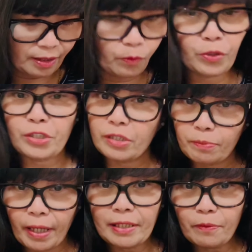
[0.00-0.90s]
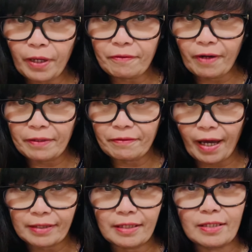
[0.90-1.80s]
which, by the way, fun
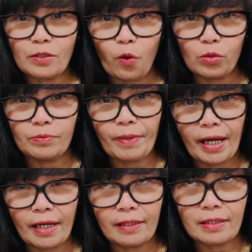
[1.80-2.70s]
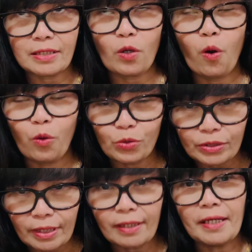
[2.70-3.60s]
fact, is
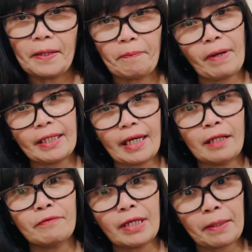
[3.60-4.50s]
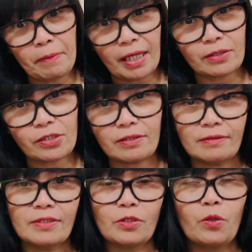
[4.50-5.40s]
owned by LVMH.
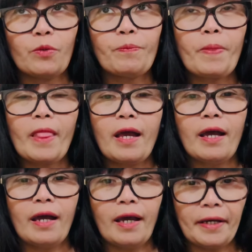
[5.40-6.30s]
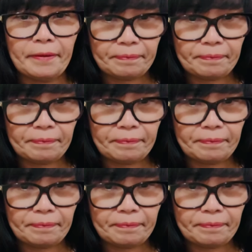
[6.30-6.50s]
So yeah,